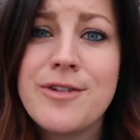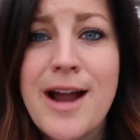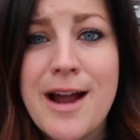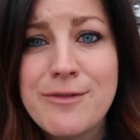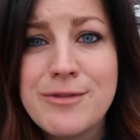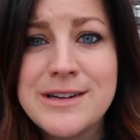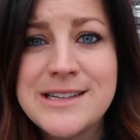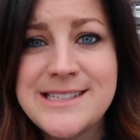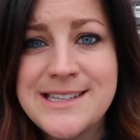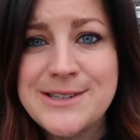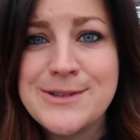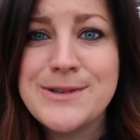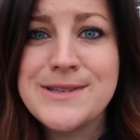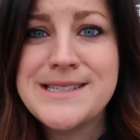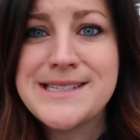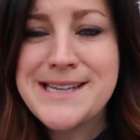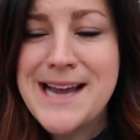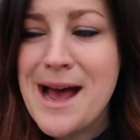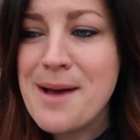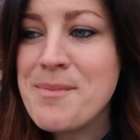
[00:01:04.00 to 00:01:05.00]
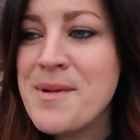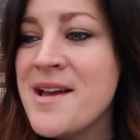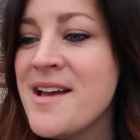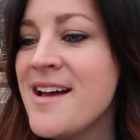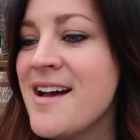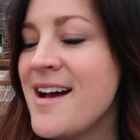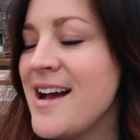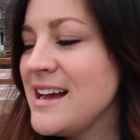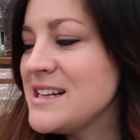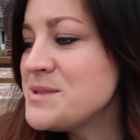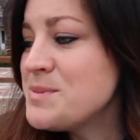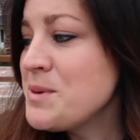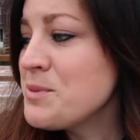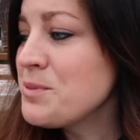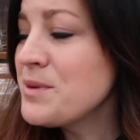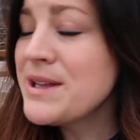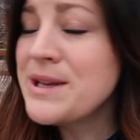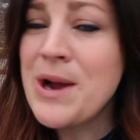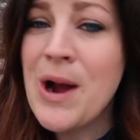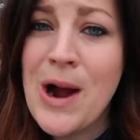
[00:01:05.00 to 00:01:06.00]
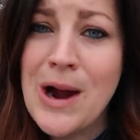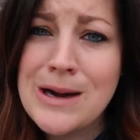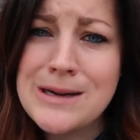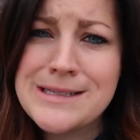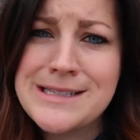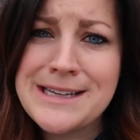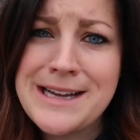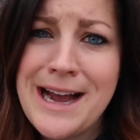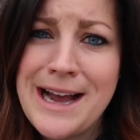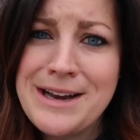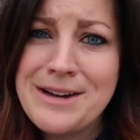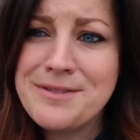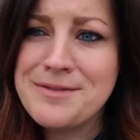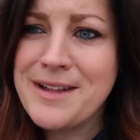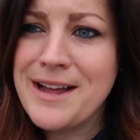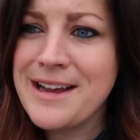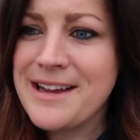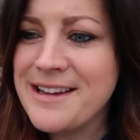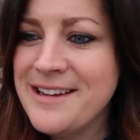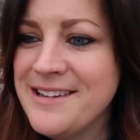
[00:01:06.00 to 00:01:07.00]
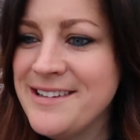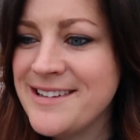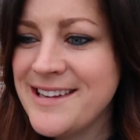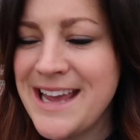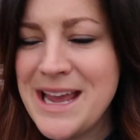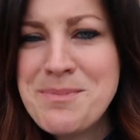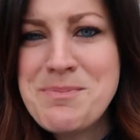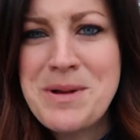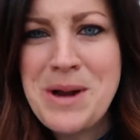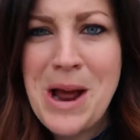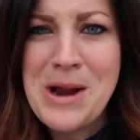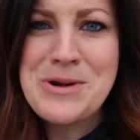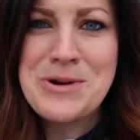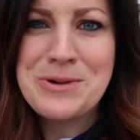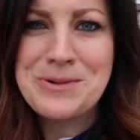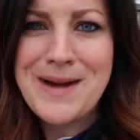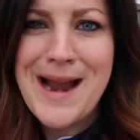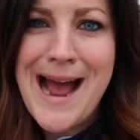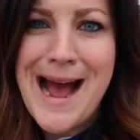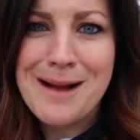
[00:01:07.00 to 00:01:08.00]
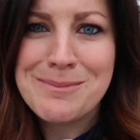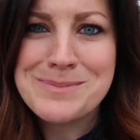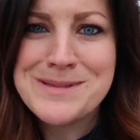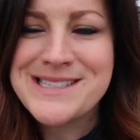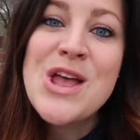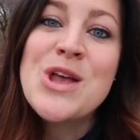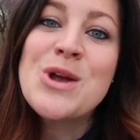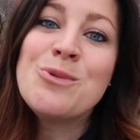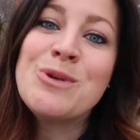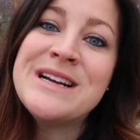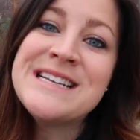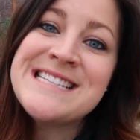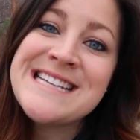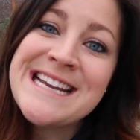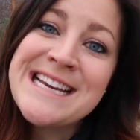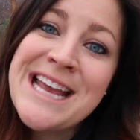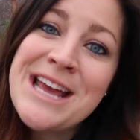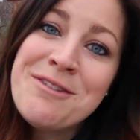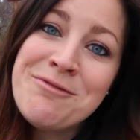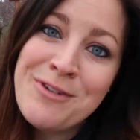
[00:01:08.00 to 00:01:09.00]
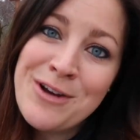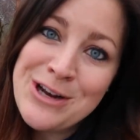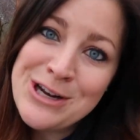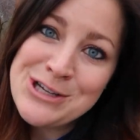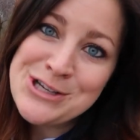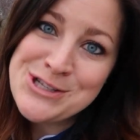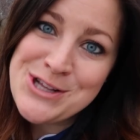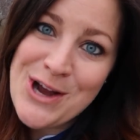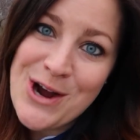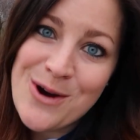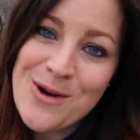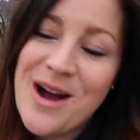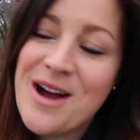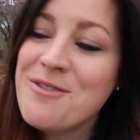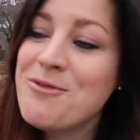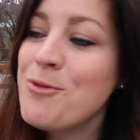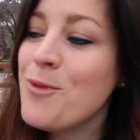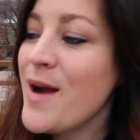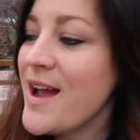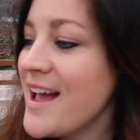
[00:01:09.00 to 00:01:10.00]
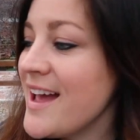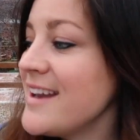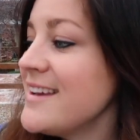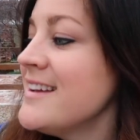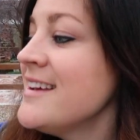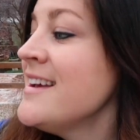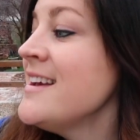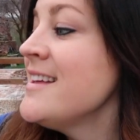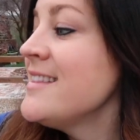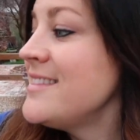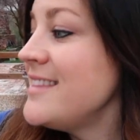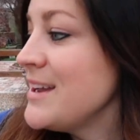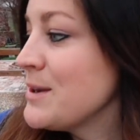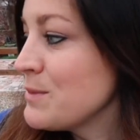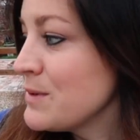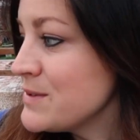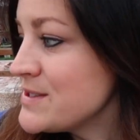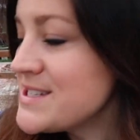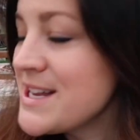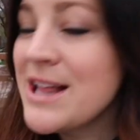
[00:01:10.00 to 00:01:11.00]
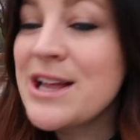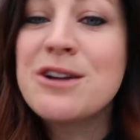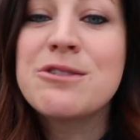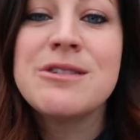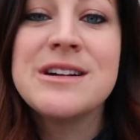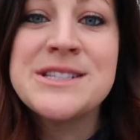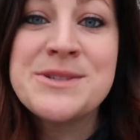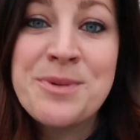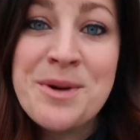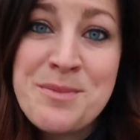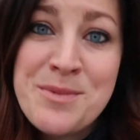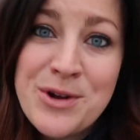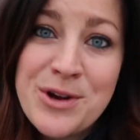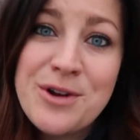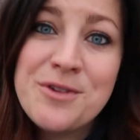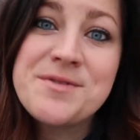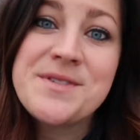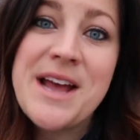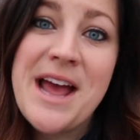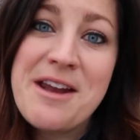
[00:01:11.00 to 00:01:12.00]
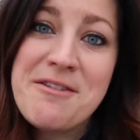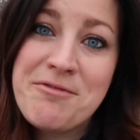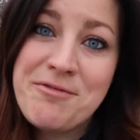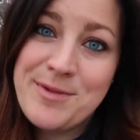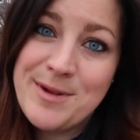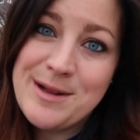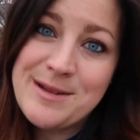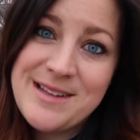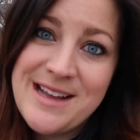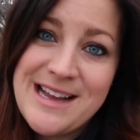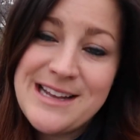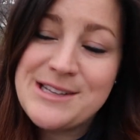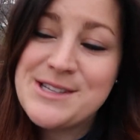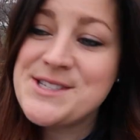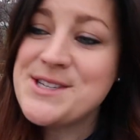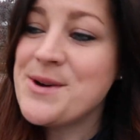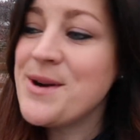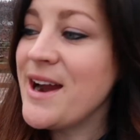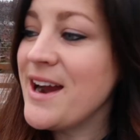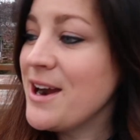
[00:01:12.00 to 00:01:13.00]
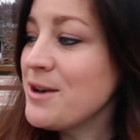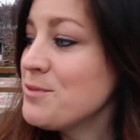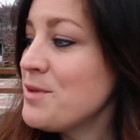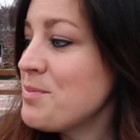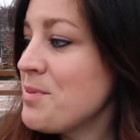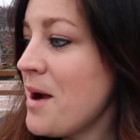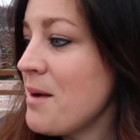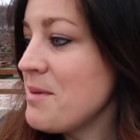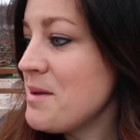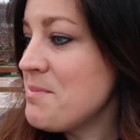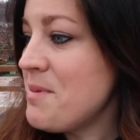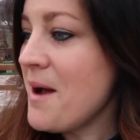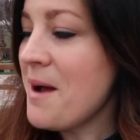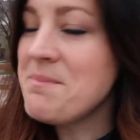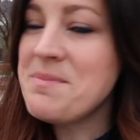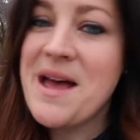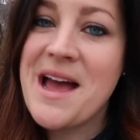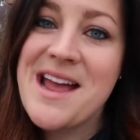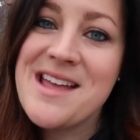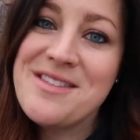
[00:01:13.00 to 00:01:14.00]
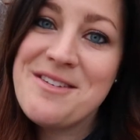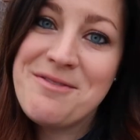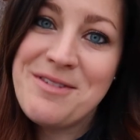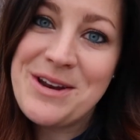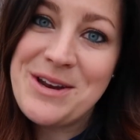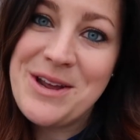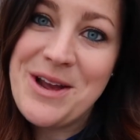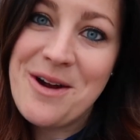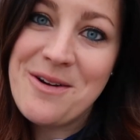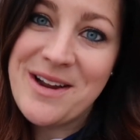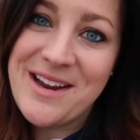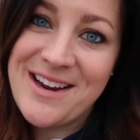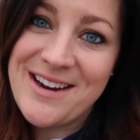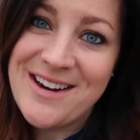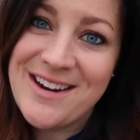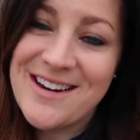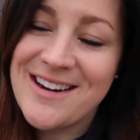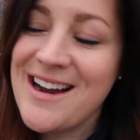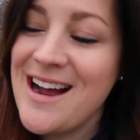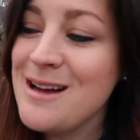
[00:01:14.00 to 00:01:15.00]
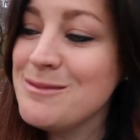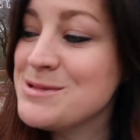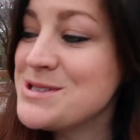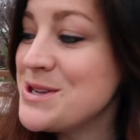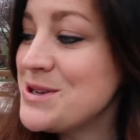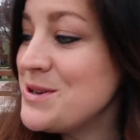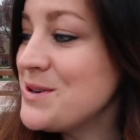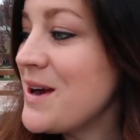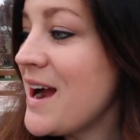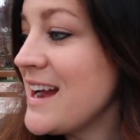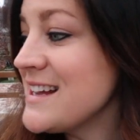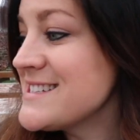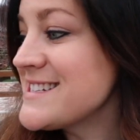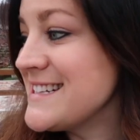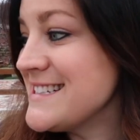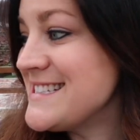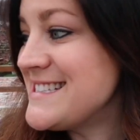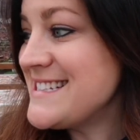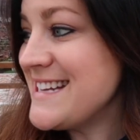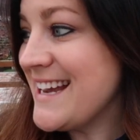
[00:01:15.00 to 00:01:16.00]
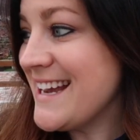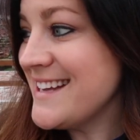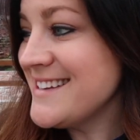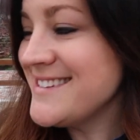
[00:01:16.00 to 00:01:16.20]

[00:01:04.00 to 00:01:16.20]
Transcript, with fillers: for every single step. It's been really hard to kind of like keep it under wraps. We did get footage though of when the root cellar was removed and filled in, so Erin will probably pop that in the video here um, so you guys can see